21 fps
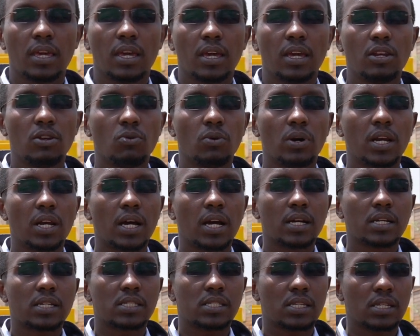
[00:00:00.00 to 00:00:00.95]
Anyone
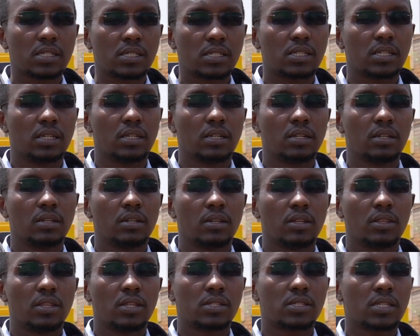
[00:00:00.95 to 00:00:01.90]
accessing
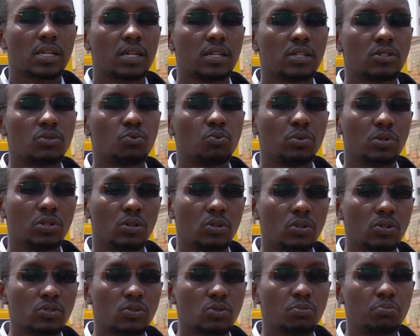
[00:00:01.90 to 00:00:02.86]
the site will
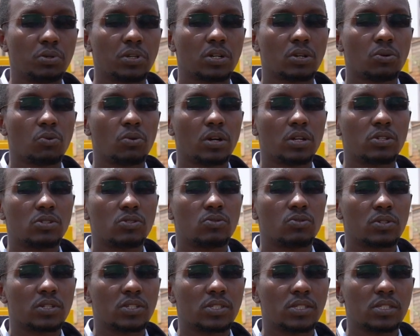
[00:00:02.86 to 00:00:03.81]
also be required
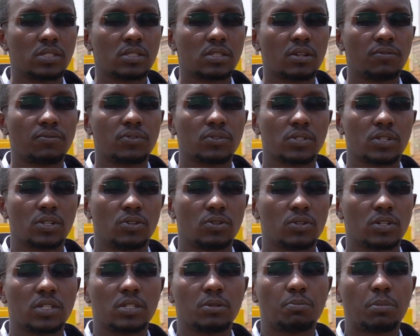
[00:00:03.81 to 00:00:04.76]
to register for
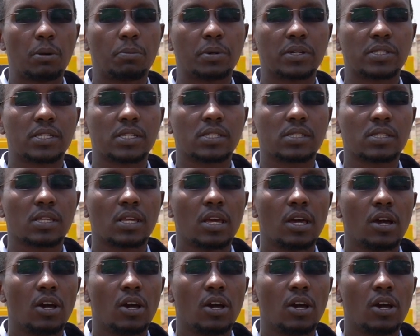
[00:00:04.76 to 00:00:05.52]
security purposes.